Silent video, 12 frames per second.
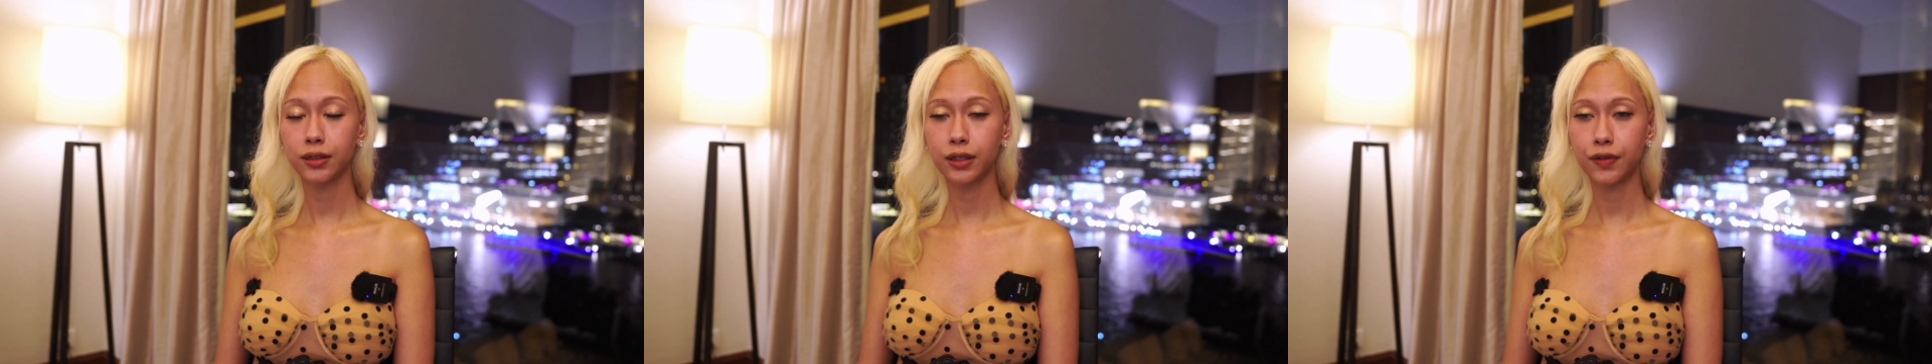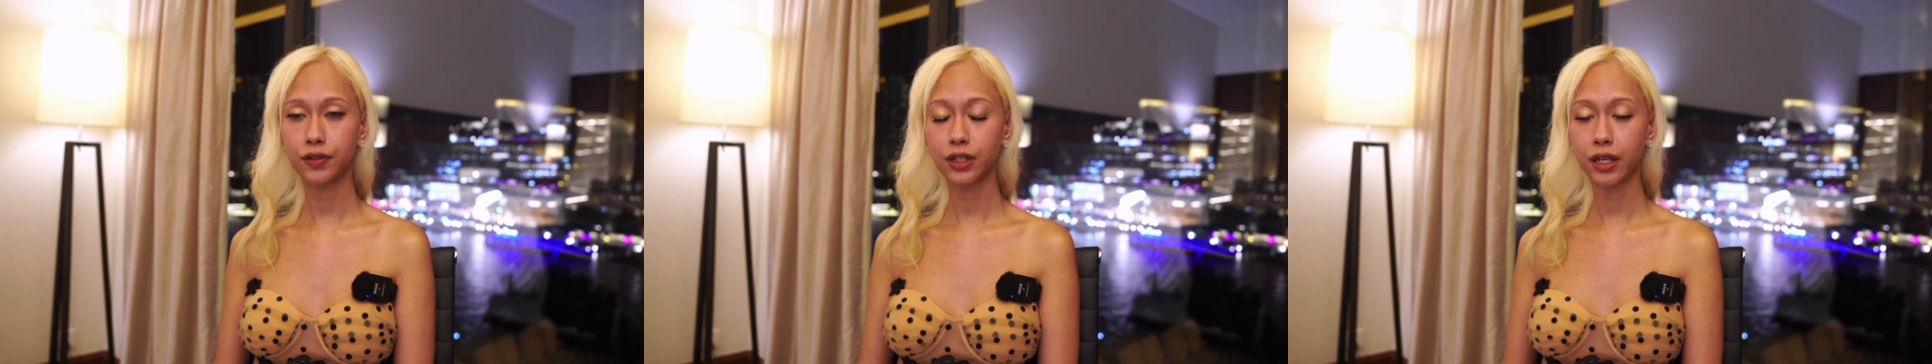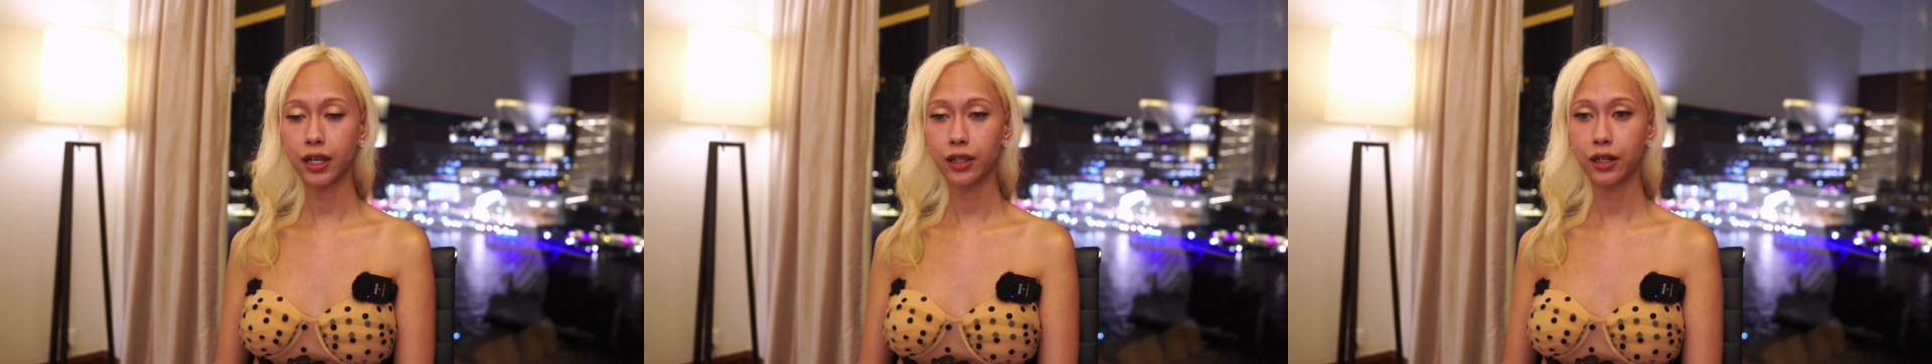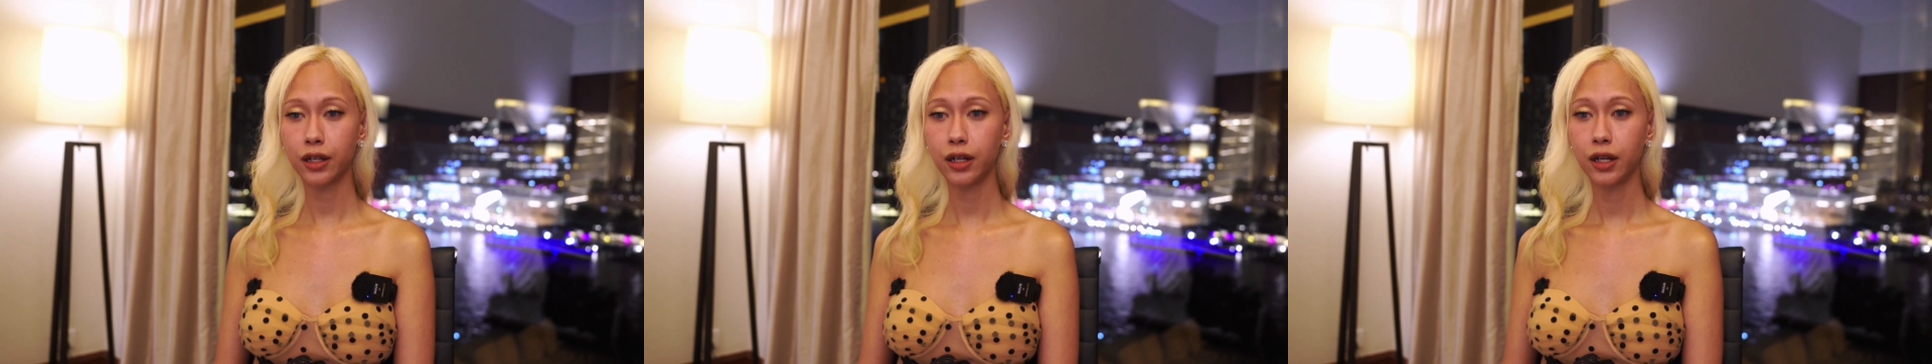live
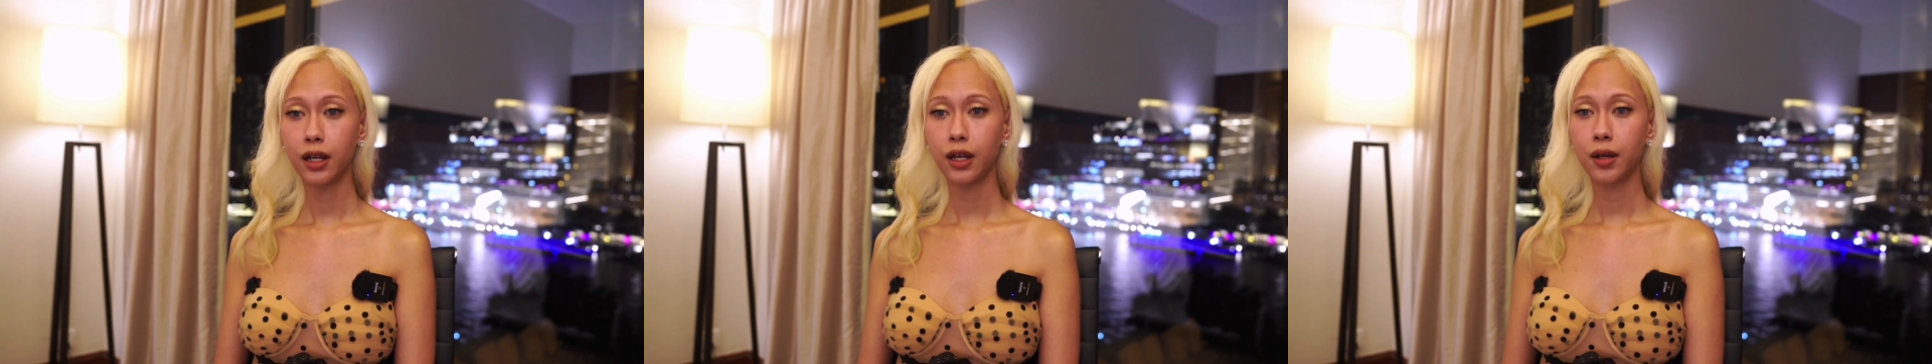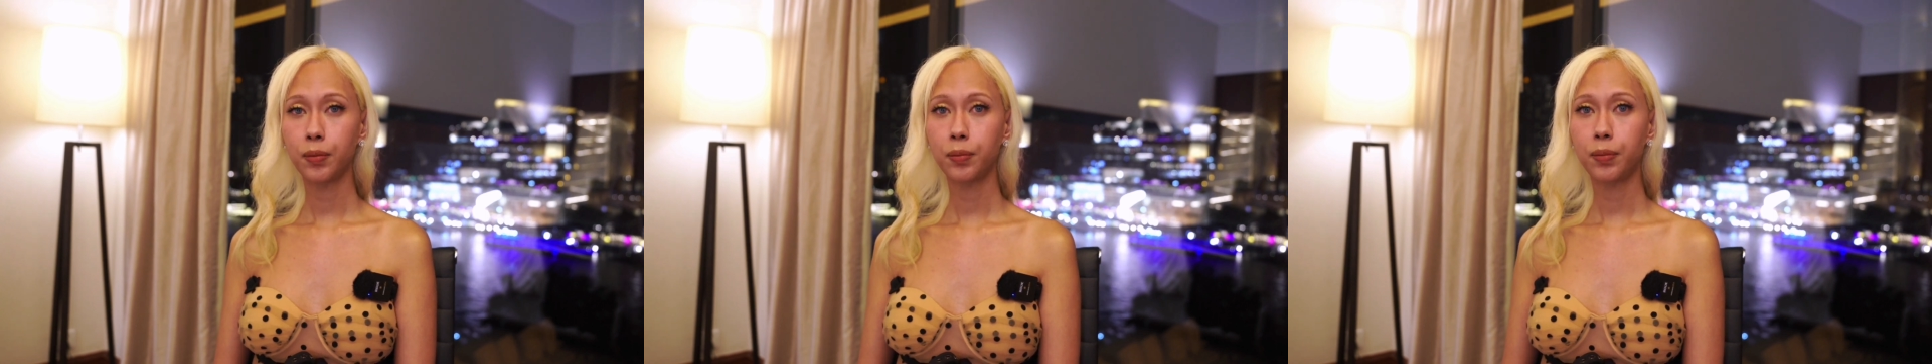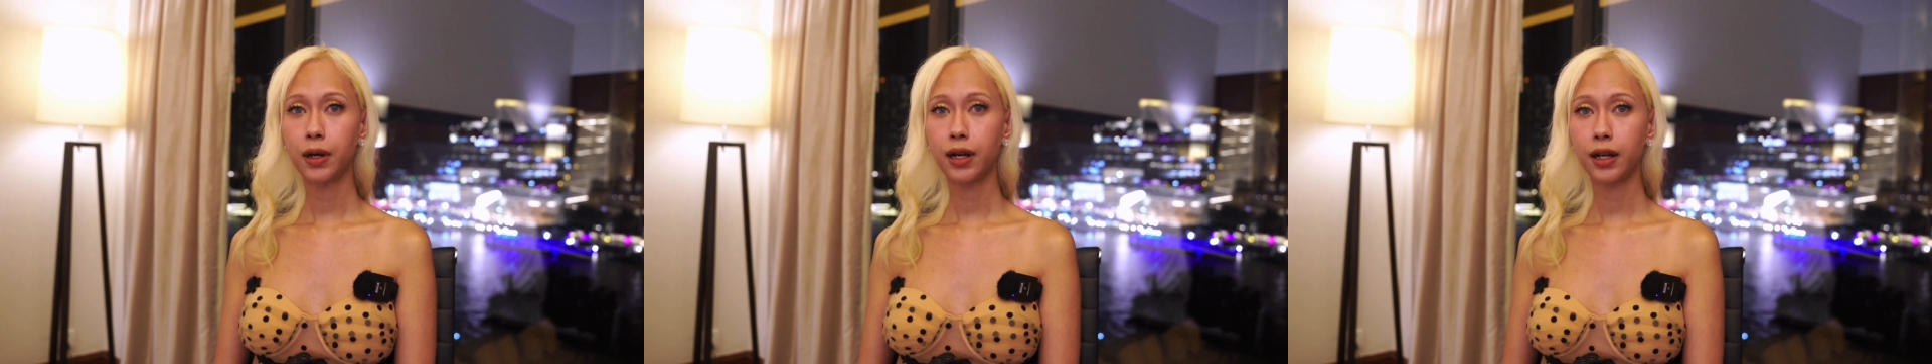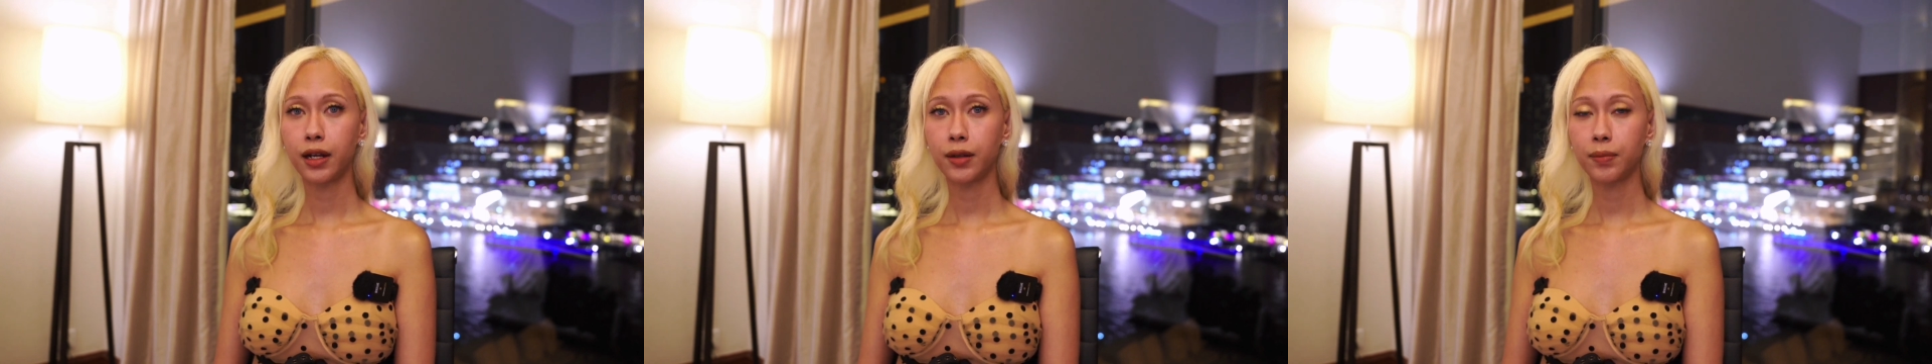together,
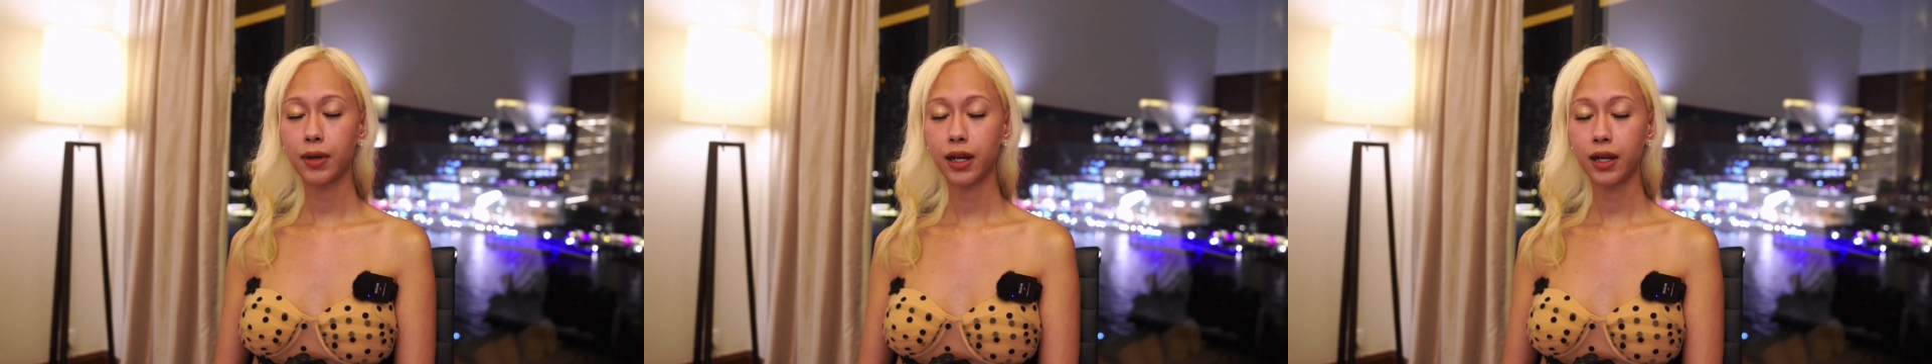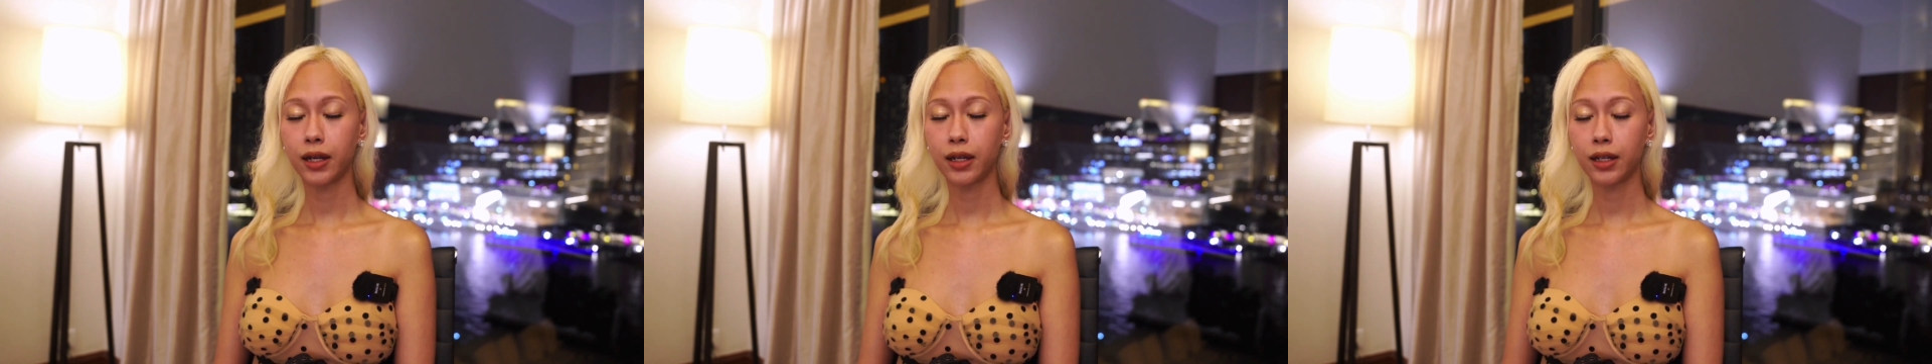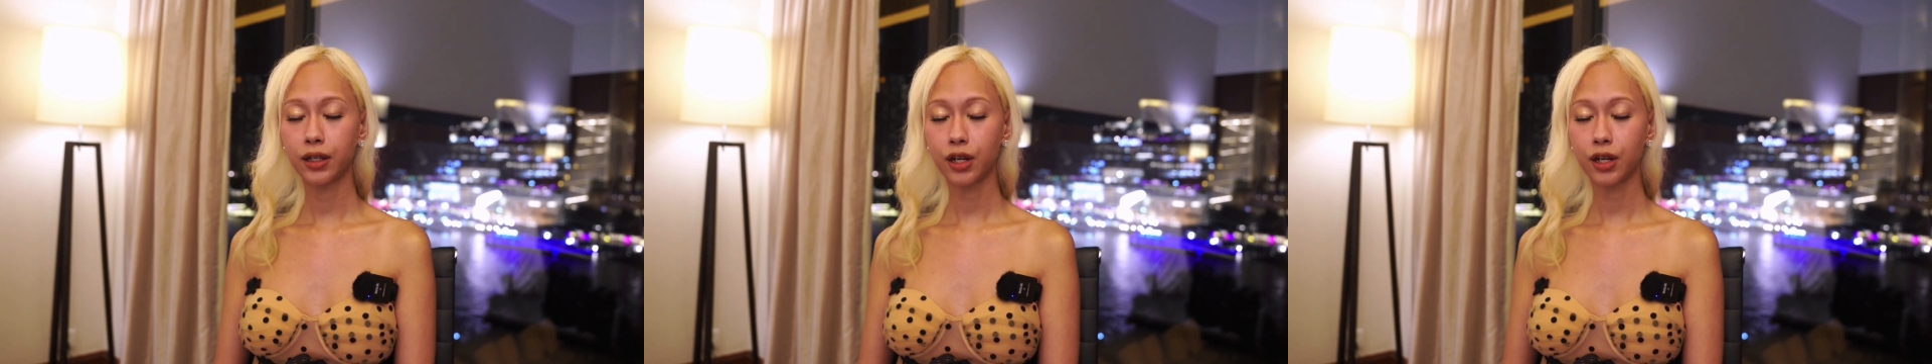but my